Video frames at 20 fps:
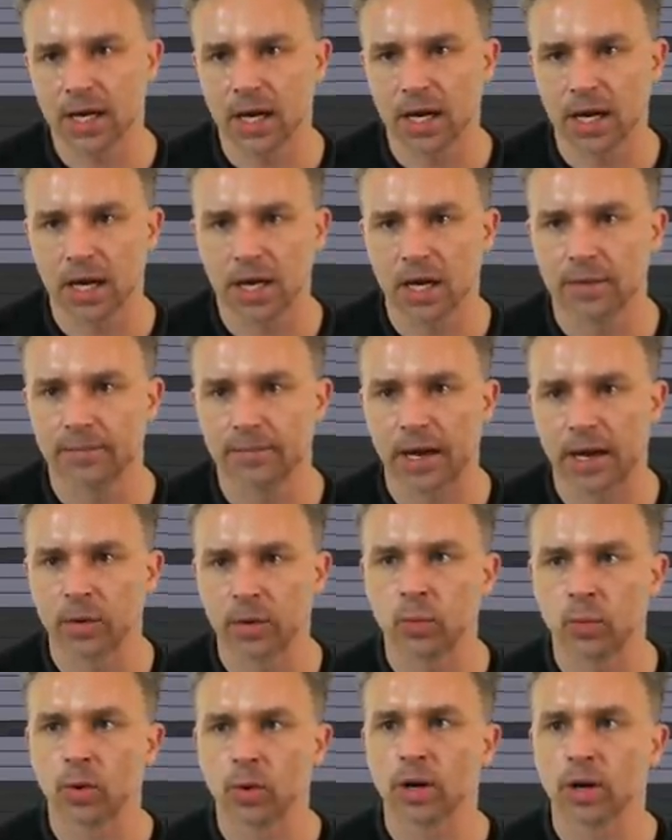Um, I
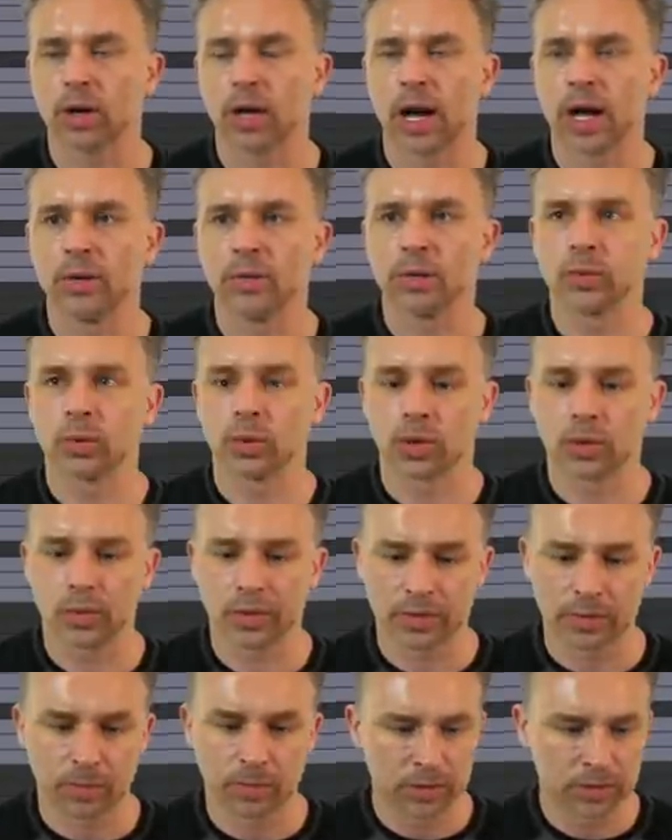work, I would work
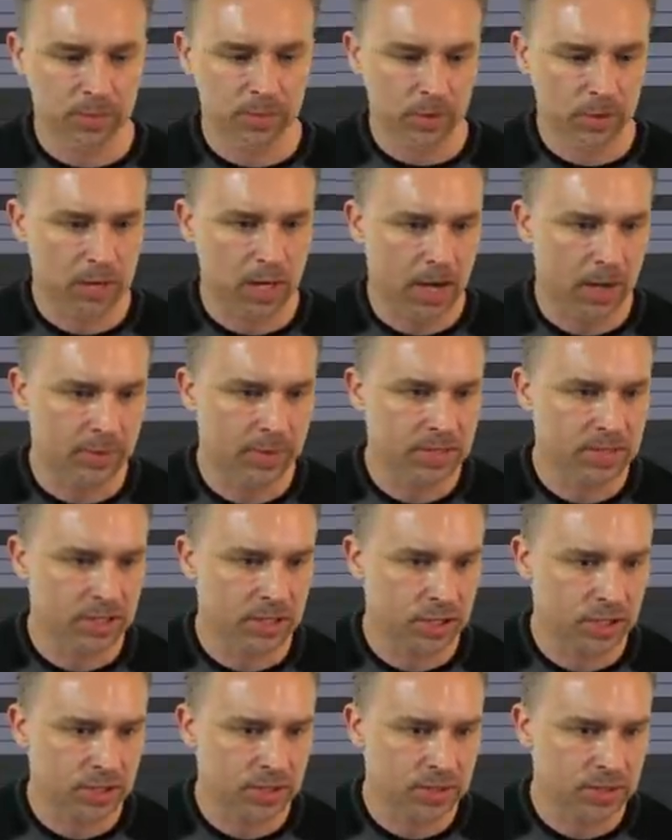with multiple
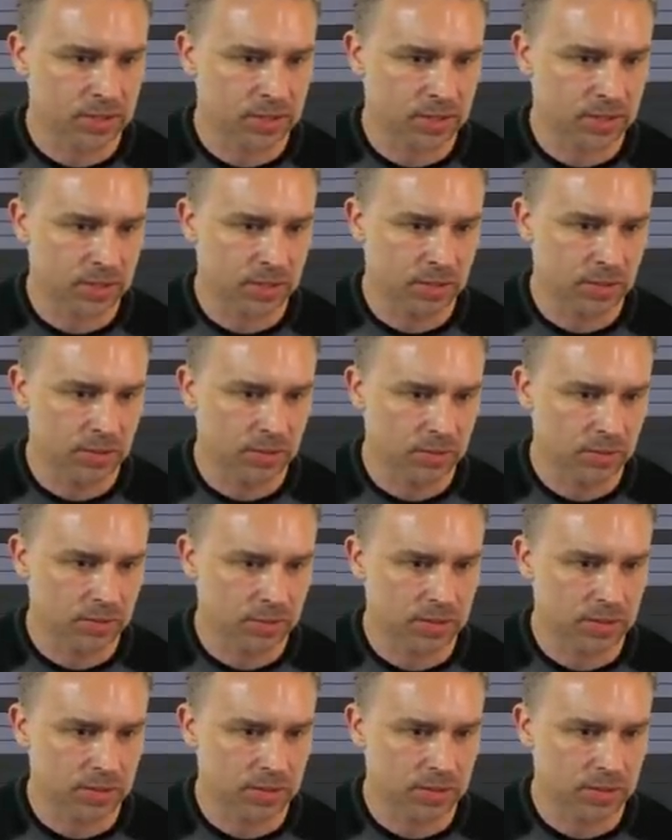compositions too.